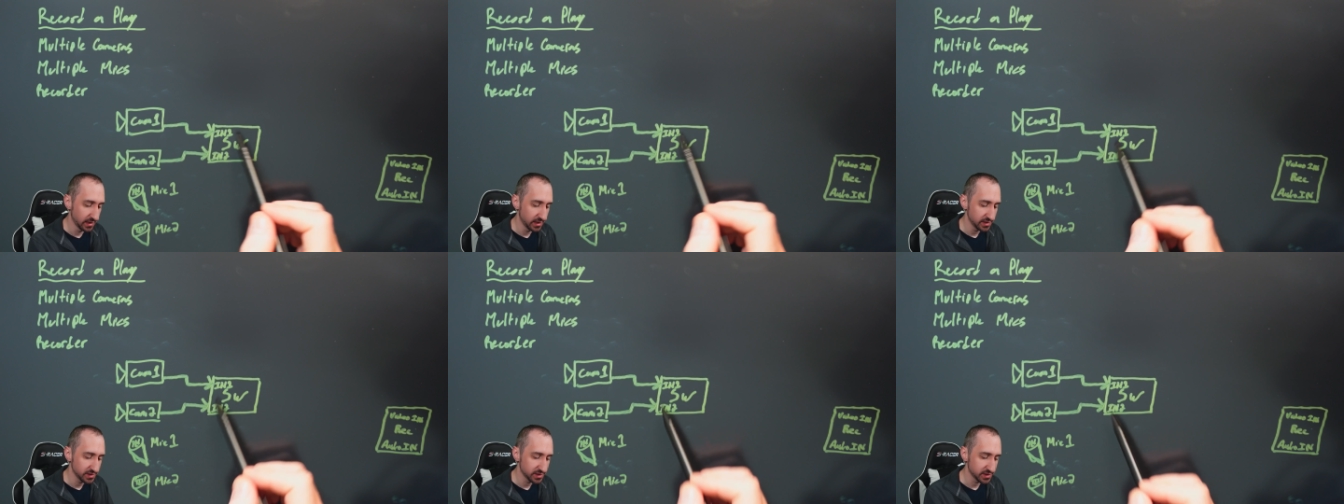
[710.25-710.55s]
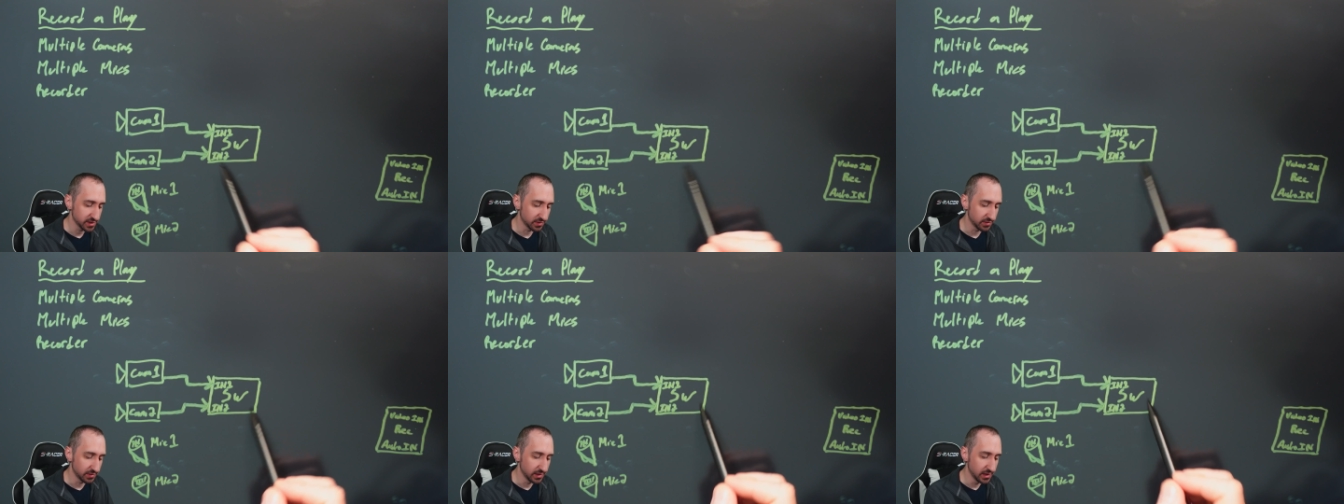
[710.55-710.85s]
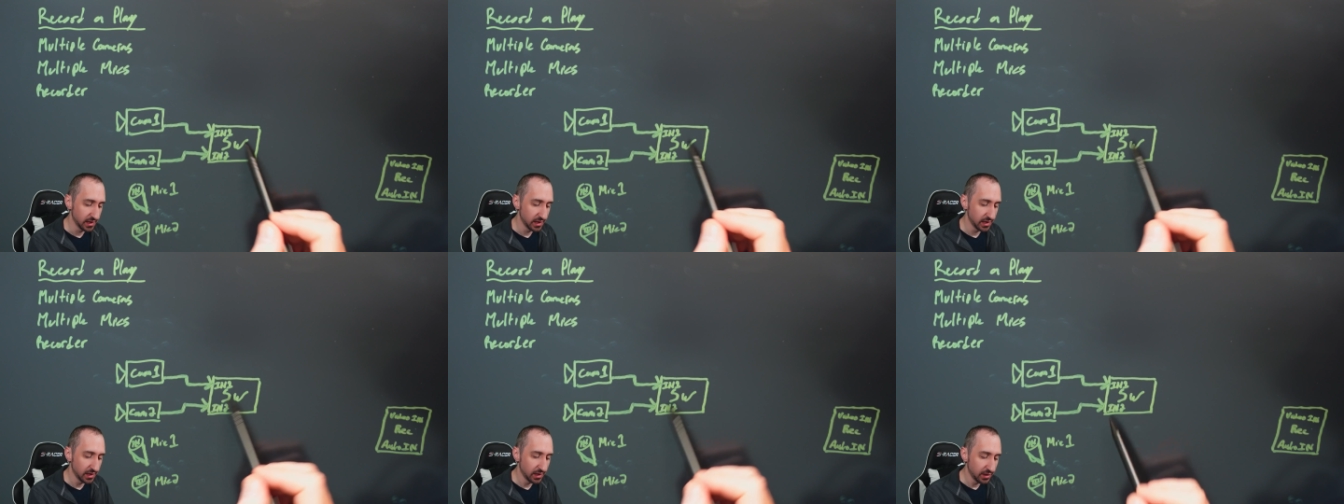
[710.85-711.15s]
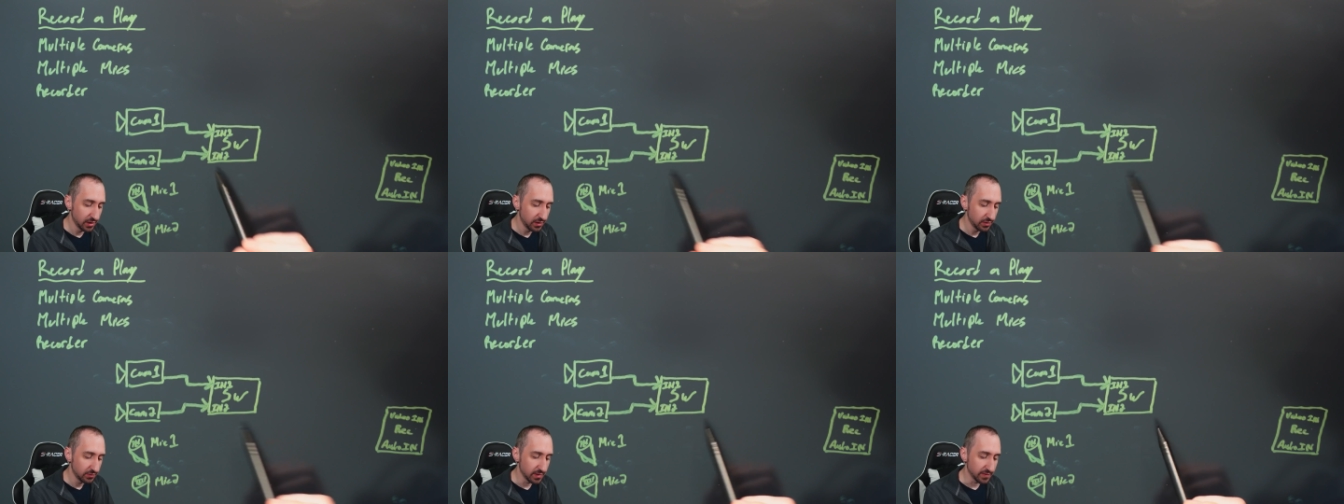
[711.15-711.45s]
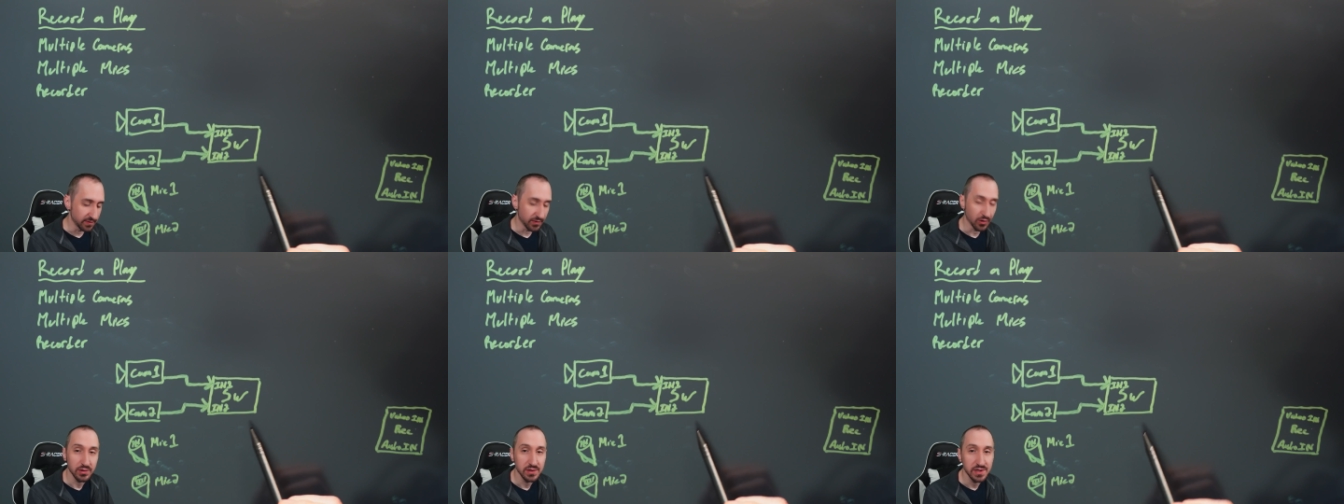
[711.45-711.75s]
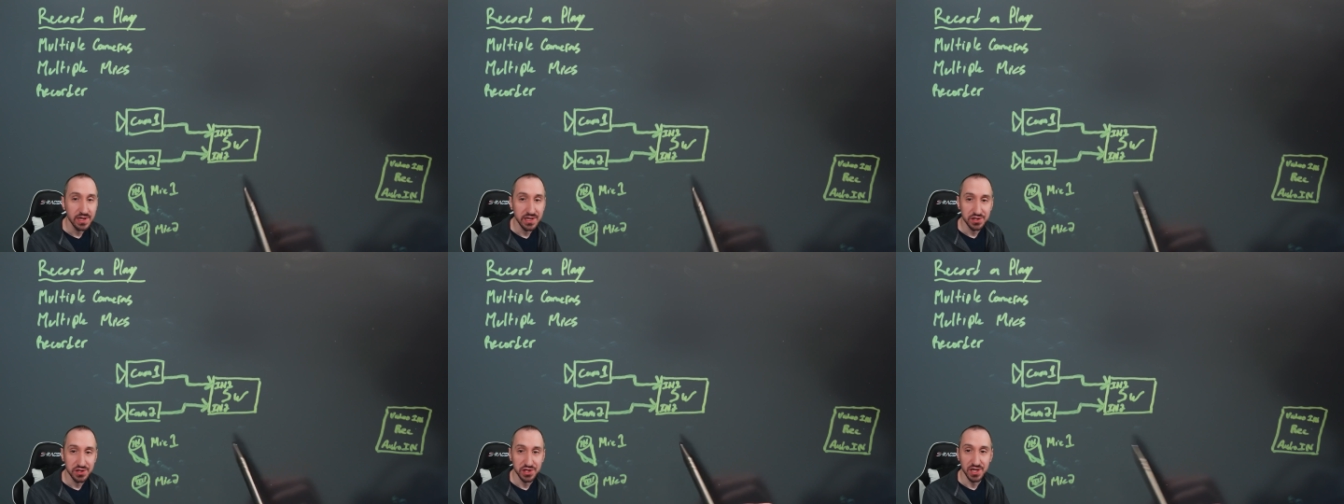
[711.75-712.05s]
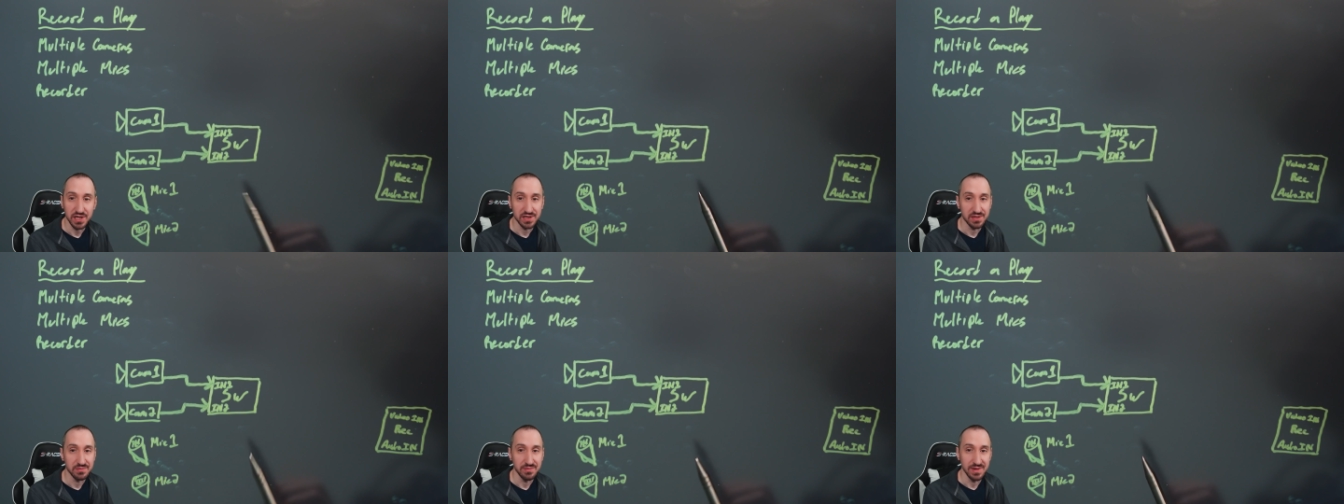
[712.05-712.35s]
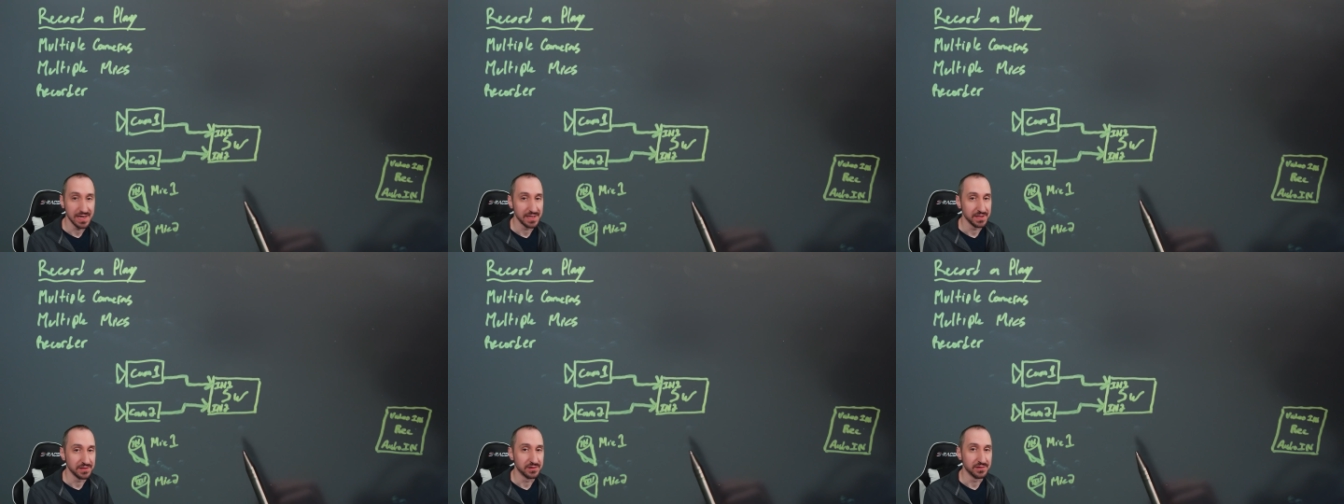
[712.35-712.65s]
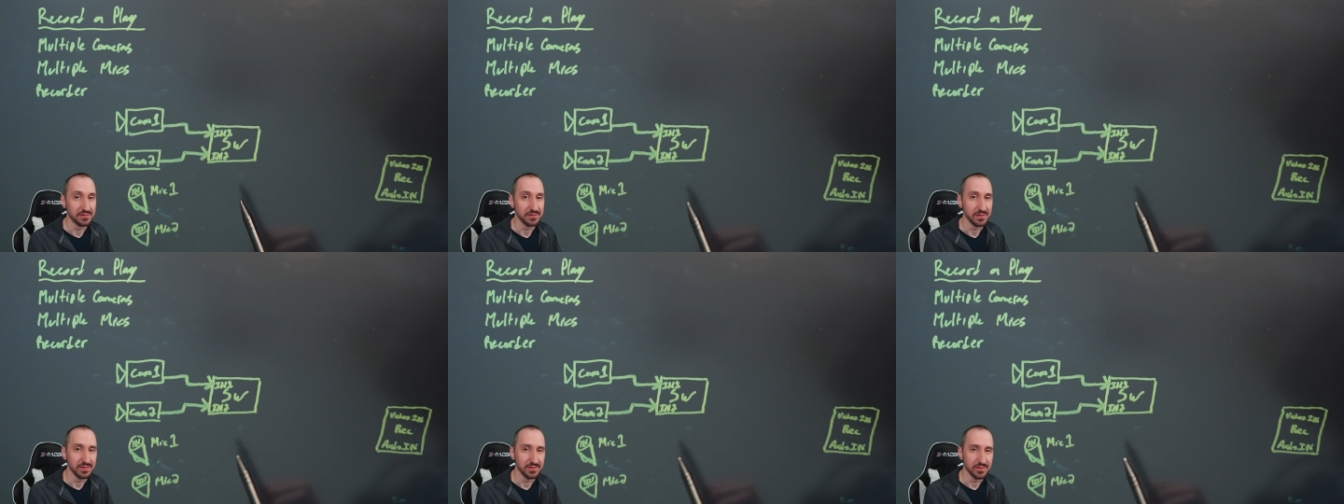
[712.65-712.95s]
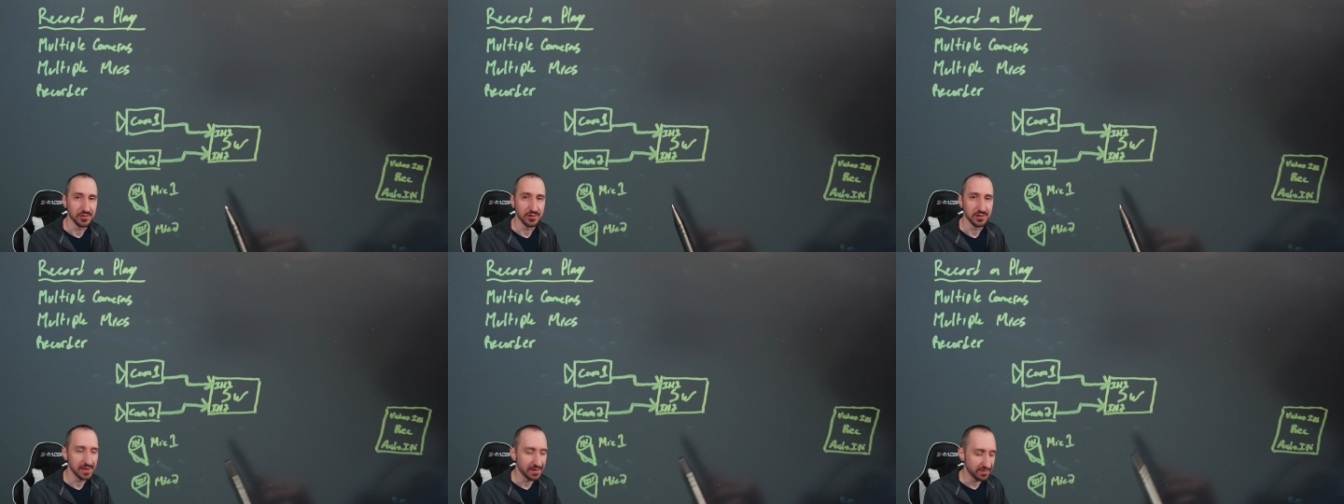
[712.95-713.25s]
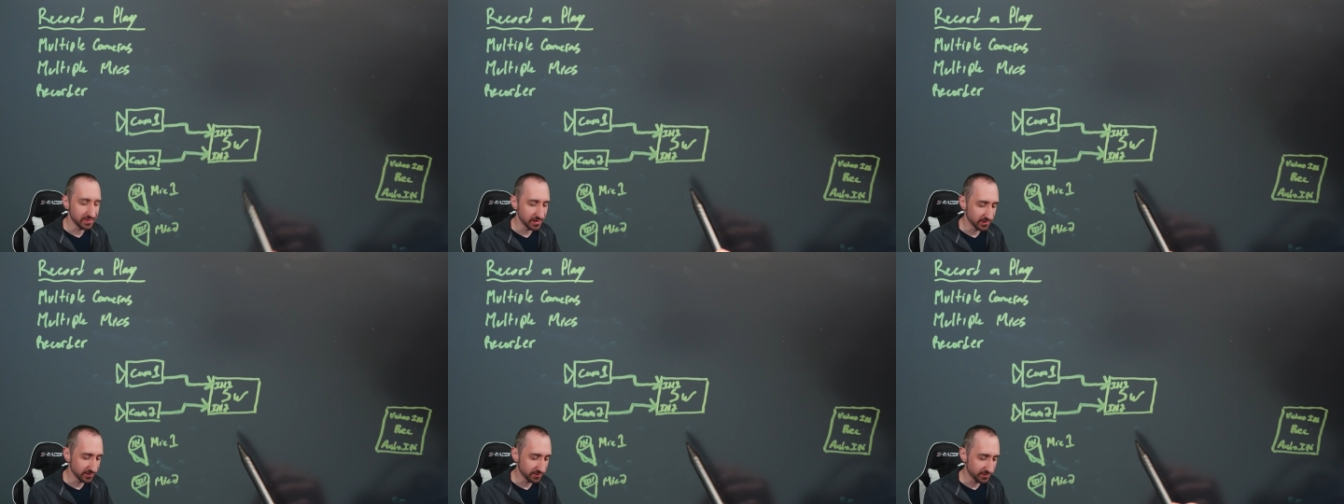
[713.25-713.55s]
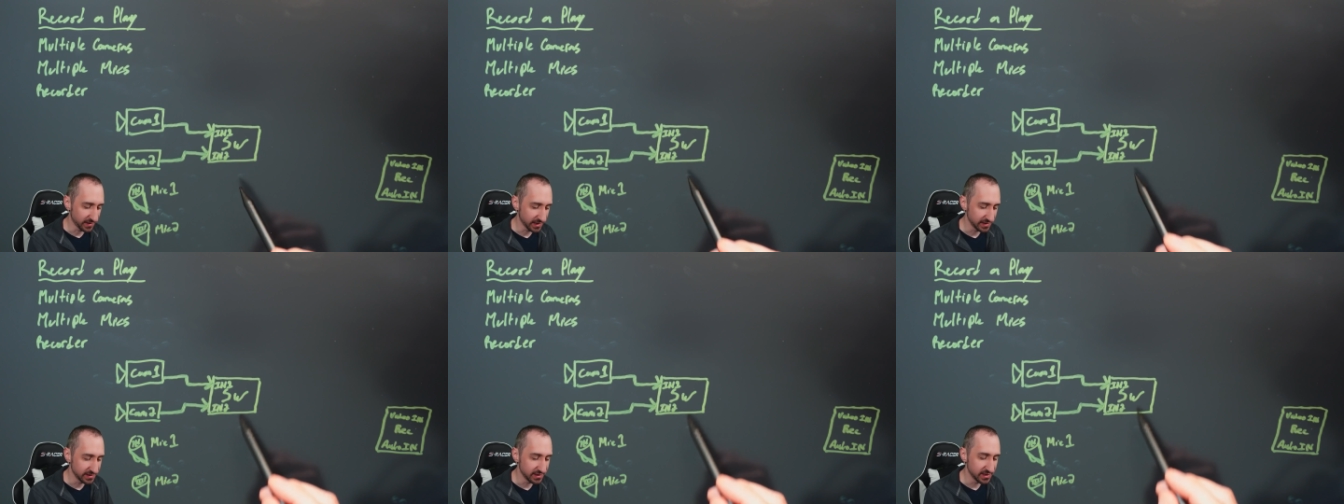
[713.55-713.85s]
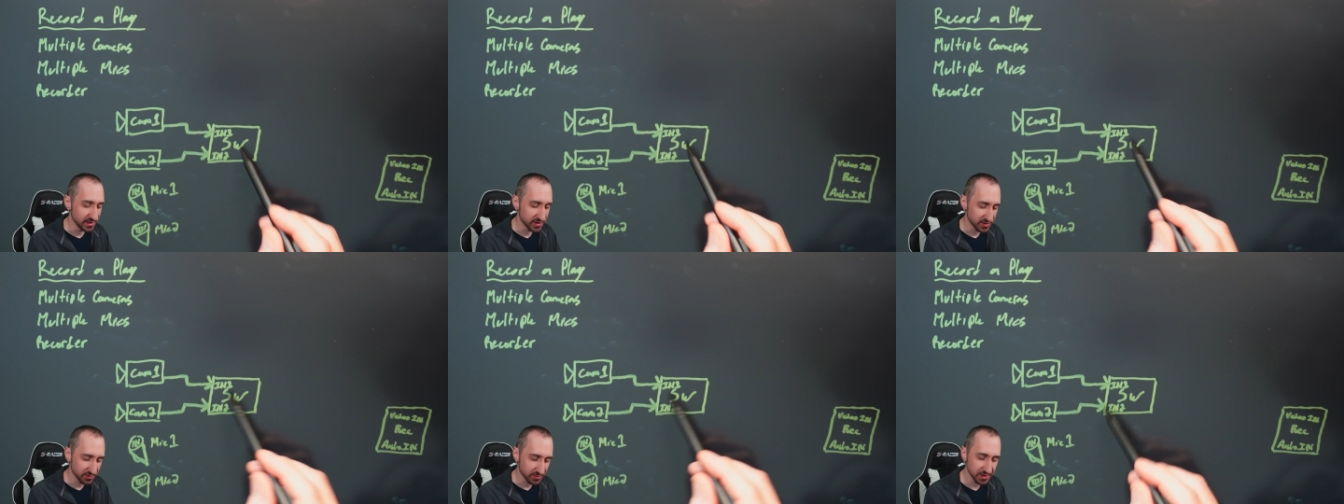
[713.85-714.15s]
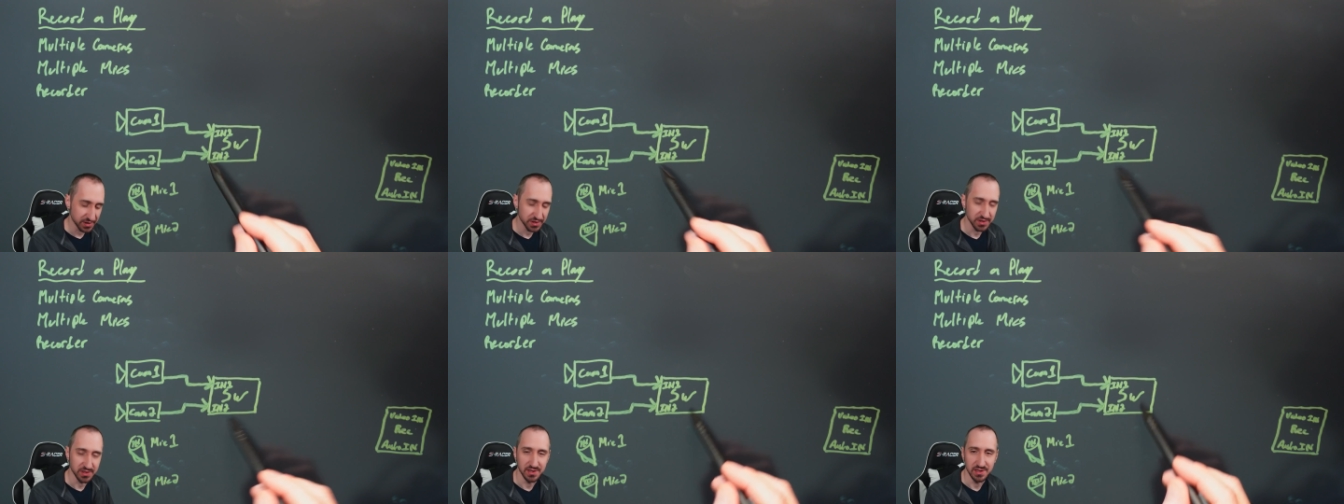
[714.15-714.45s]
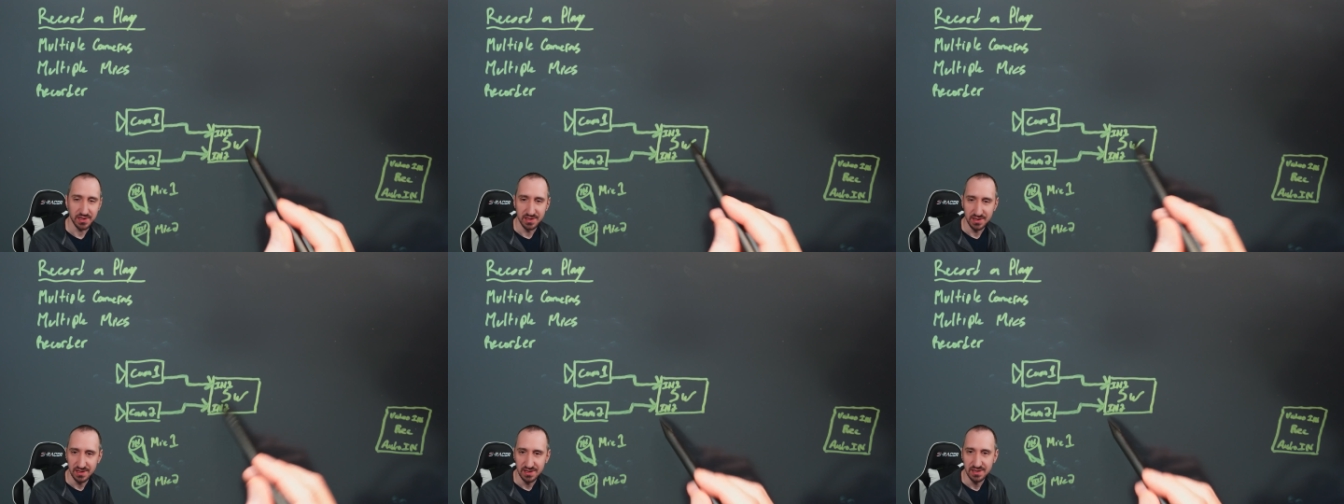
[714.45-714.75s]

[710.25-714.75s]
So we've already checked the manual, we've already verified the switcher